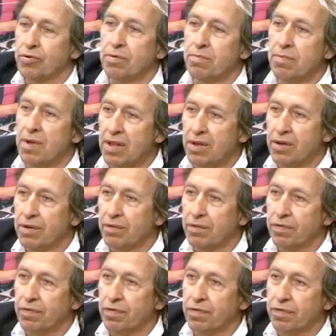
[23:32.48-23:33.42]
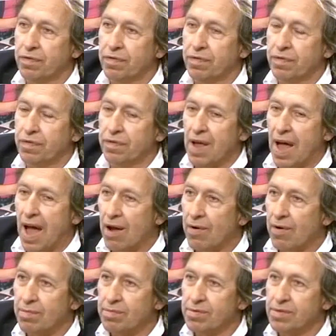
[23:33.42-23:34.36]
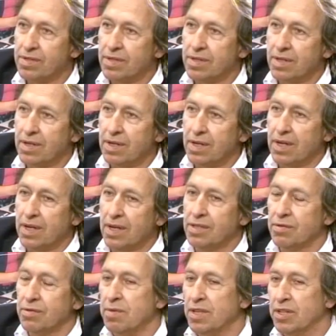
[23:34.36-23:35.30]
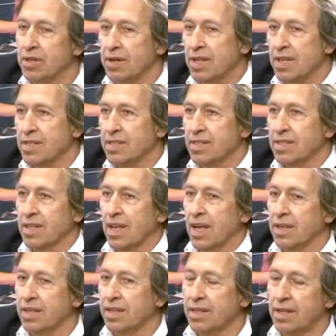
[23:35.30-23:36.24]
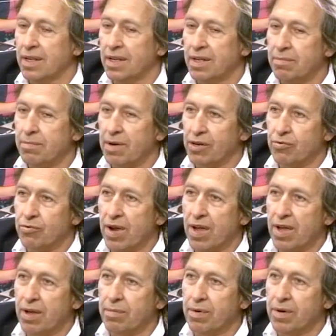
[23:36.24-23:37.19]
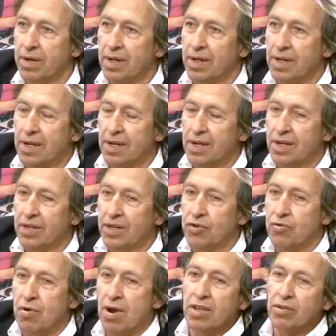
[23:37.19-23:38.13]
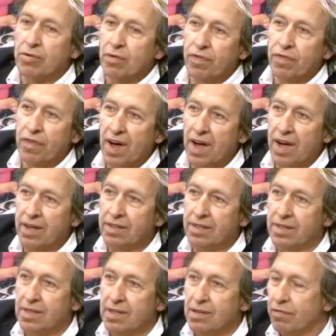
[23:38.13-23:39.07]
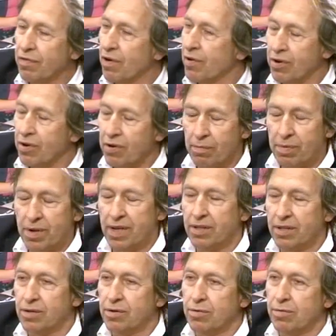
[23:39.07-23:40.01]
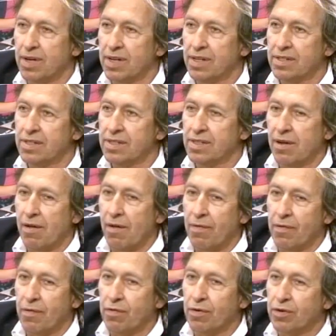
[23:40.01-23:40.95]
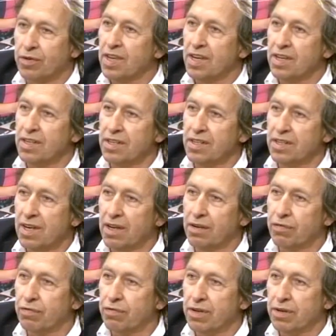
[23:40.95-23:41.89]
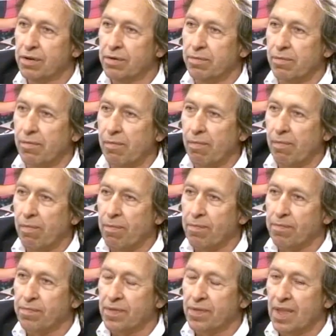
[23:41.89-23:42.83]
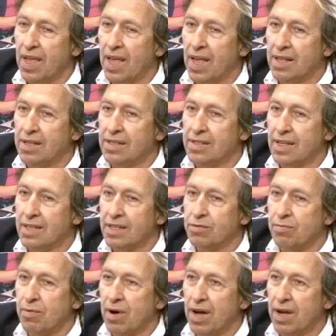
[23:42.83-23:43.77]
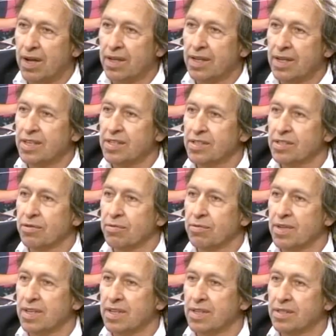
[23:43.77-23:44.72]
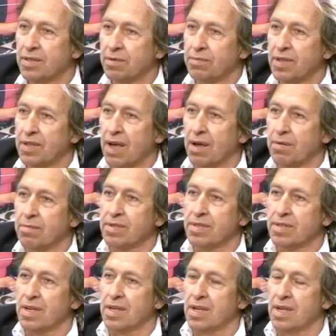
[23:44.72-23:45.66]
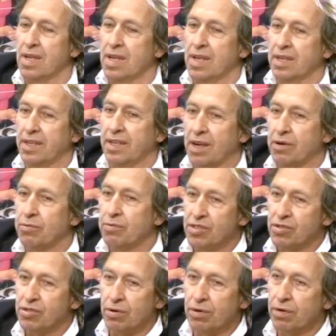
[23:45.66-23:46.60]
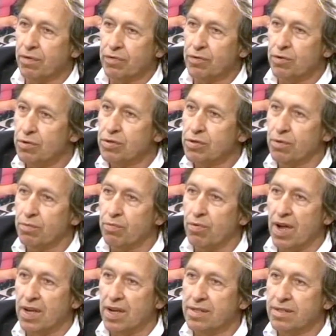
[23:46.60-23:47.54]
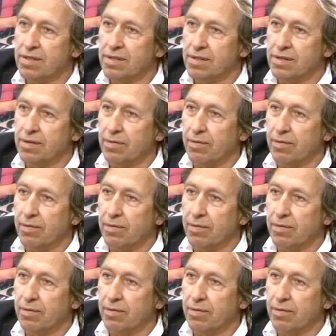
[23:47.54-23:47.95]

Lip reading: million of Arabs in the Middle East and in Maghreb trying to fight in very complicated ways for dignity and freedom. And that's why history sometimes can reserve good surprises.